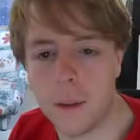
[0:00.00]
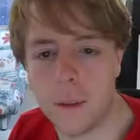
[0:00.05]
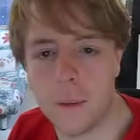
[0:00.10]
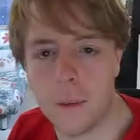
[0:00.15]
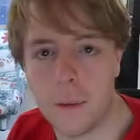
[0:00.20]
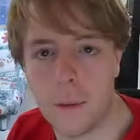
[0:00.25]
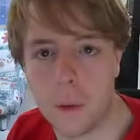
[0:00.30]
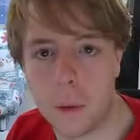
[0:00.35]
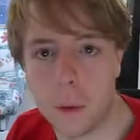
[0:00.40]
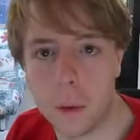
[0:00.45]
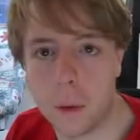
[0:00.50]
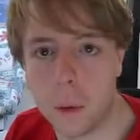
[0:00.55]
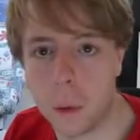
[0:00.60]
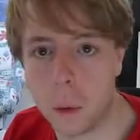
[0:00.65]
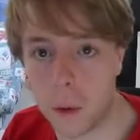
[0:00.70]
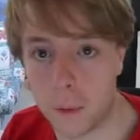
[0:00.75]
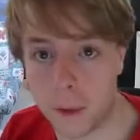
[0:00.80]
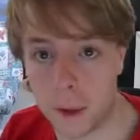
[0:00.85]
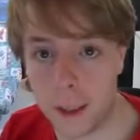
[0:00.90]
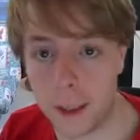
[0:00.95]
for
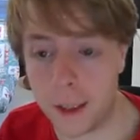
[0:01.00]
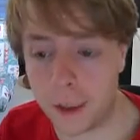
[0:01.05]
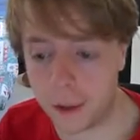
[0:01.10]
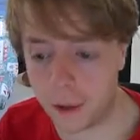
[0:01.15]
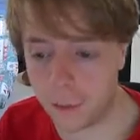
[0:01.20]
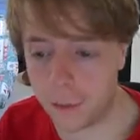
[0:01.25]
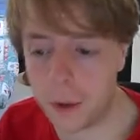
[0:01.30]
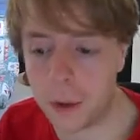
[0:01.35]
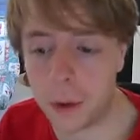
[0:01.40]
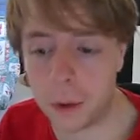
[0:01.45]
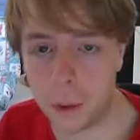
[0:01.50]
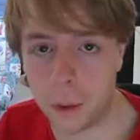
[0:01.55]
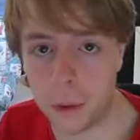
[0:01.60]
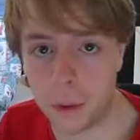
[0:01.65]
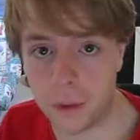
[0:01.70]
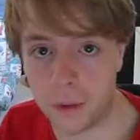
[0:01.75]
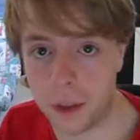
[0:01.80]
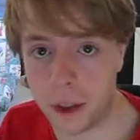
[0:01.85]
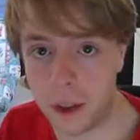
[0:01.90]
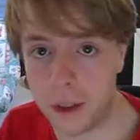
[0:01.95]
all of our
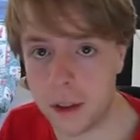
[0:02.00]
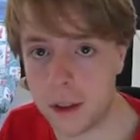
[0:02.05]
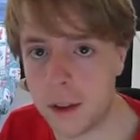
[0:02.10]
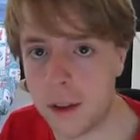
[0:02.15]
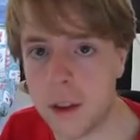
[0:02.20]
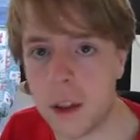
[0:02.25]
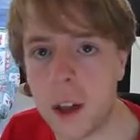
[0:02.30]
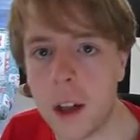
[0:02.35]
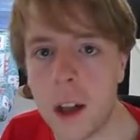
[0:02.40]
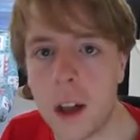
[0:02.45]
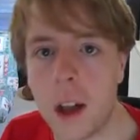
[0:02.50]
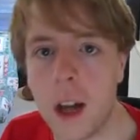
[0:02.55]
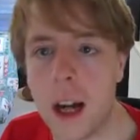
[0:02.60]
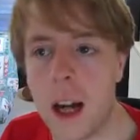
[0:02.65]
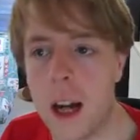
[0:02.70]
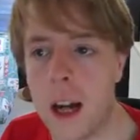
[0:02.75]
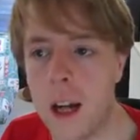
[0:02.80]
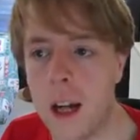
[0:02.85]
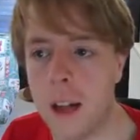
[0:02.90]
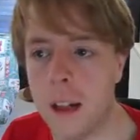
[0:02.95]
individual fights,
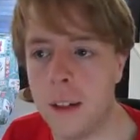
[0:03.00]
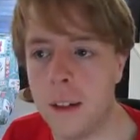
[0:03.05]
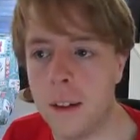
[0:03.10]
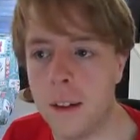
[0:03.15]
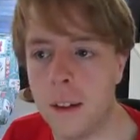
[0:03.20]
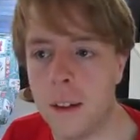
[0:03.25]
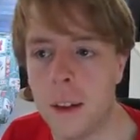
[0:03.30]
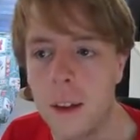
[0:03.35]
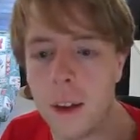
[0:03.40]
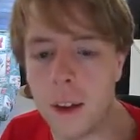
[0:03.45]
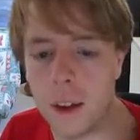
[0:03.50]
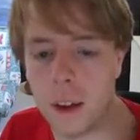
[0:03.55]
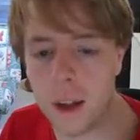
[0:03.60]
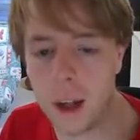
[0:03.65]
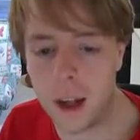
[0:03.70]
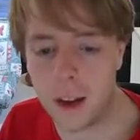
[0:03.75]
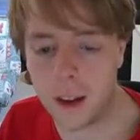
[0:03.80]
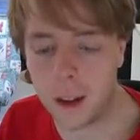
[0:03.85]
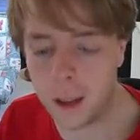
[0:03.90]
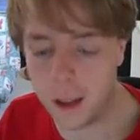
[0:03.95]
and
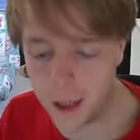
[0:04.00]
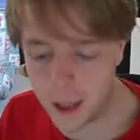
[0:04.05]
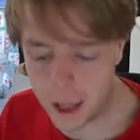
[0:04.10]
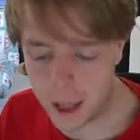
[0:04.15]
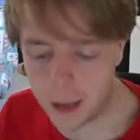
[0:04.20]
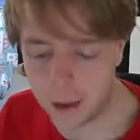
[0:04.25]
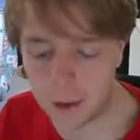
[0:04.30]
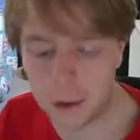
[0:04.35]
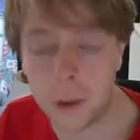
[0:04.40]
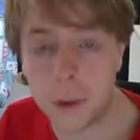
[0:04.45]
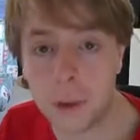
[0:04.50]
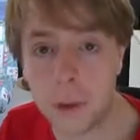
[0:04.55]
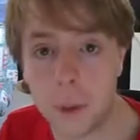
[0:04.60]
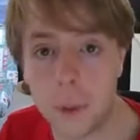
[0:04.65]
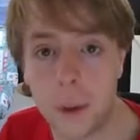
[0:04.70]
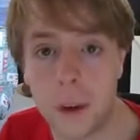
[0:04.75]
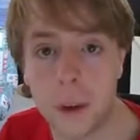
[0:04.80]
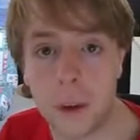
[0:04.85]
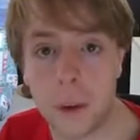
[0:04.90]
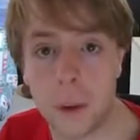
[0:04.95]
then that
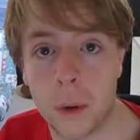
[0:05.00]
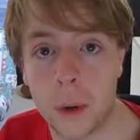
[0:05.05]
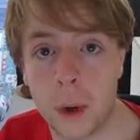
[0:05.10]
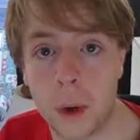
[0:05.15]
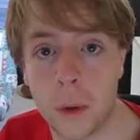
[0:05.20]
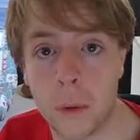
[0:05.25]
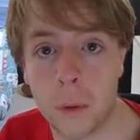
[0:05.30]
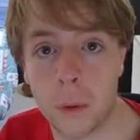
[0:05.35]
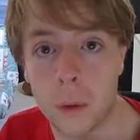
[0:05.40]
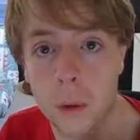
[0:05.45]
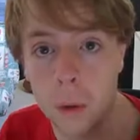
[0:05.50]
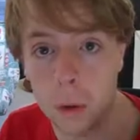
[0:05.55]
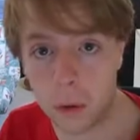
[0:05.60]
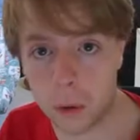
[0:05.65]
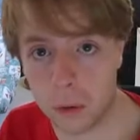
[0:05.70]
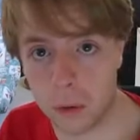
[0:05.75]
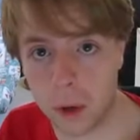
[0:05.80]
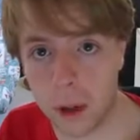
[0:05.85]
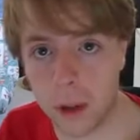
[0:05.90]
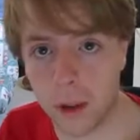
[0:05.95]
contributes to an overall
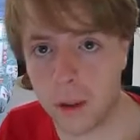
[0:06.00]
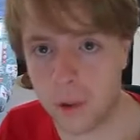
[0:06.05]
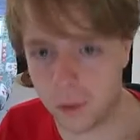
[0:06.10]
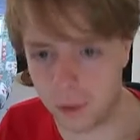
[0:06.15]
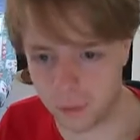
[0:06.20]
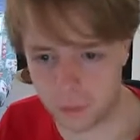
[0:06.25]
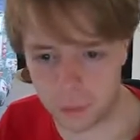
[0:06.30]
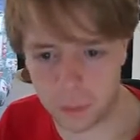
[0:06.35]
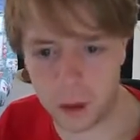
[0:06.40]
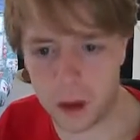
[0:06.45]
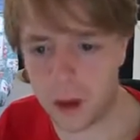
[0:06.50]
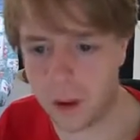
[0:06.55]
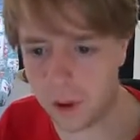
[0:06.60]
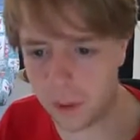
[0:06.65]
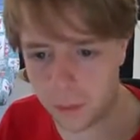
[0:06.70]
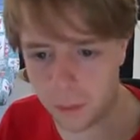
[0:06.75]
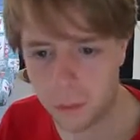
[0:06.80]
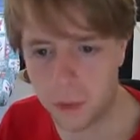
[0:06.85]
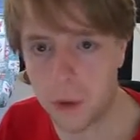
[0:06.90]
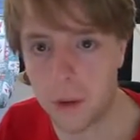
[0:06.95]
grade of
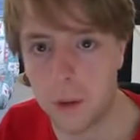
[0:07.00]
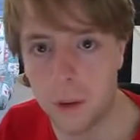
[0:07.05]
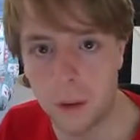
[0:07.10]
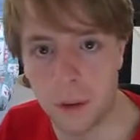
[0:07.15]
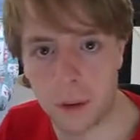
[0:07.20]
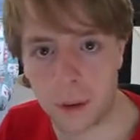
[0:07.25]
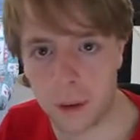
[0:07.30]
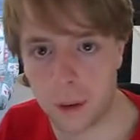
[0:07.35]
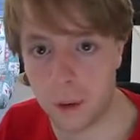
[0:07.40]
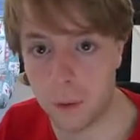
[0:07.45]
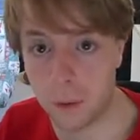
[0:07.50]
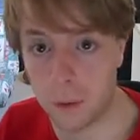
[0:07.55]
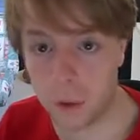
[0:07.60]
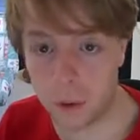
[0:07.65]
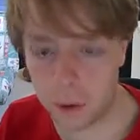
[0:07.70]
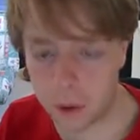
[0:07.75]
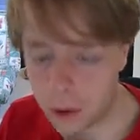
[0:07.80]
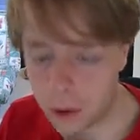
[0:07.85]
pass, bronze, silver or